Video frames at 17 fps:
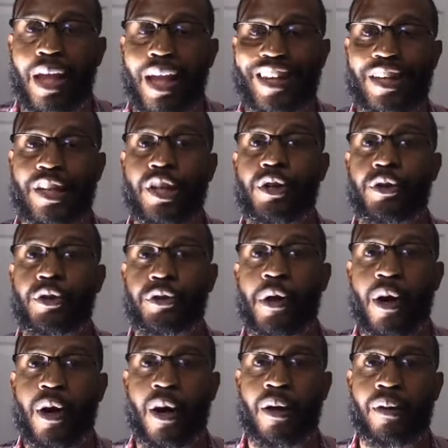And he
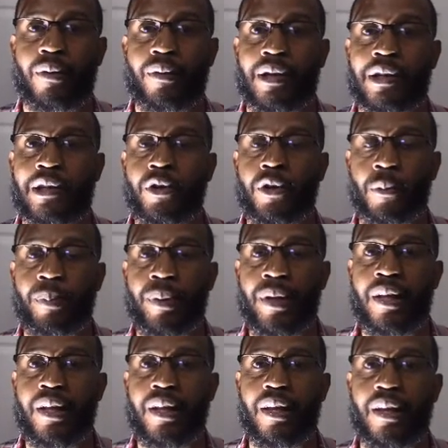saw a little
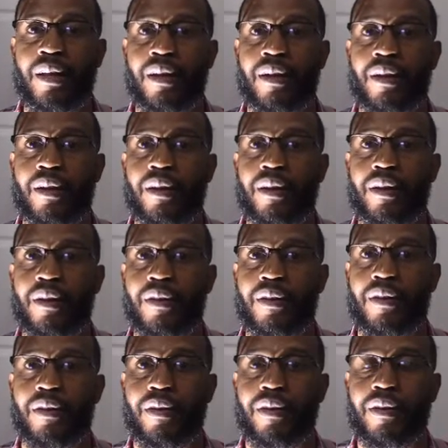pig
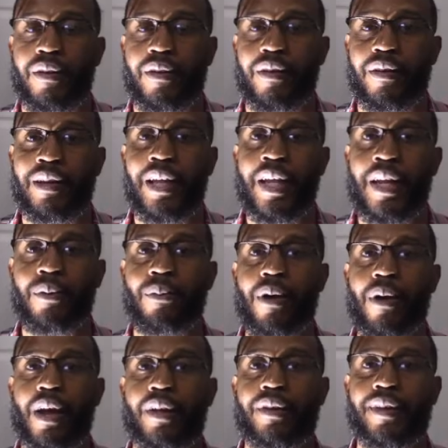laying
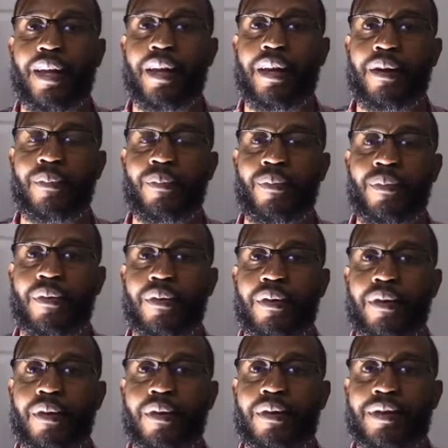right there,
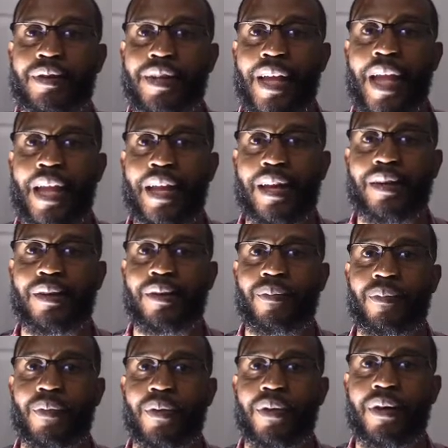dead.
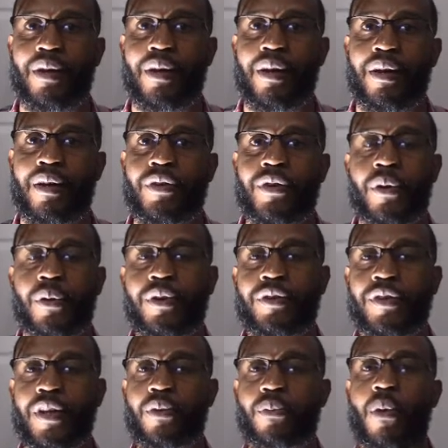And so
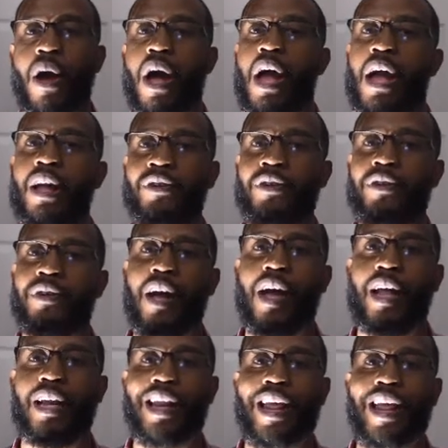he said, why should
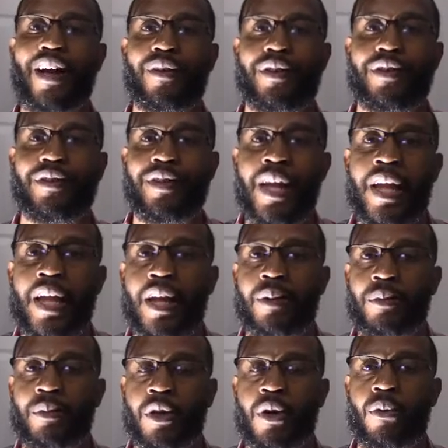I allow this
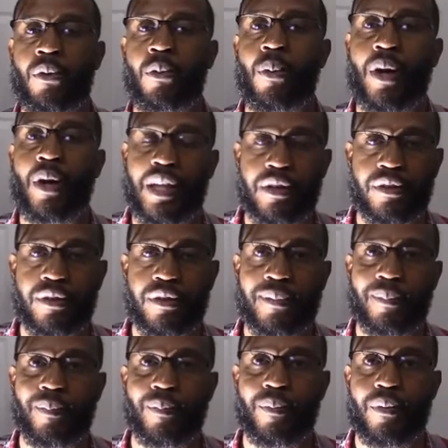ham to go to waste?
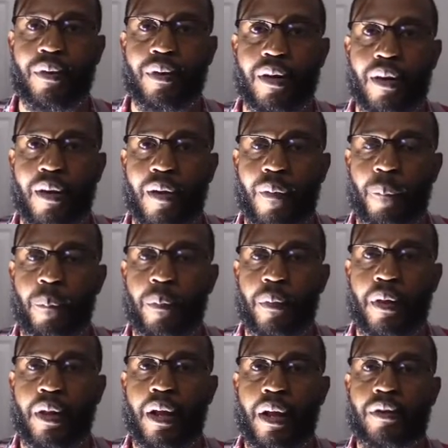
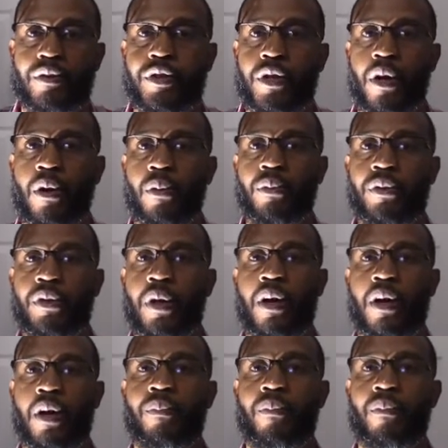And so
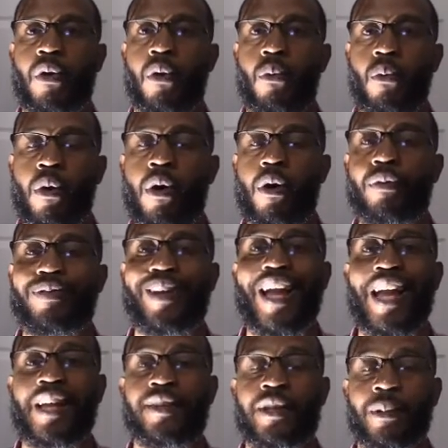the wolf
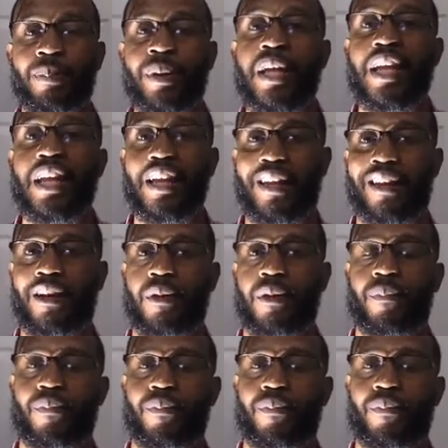ate the pig.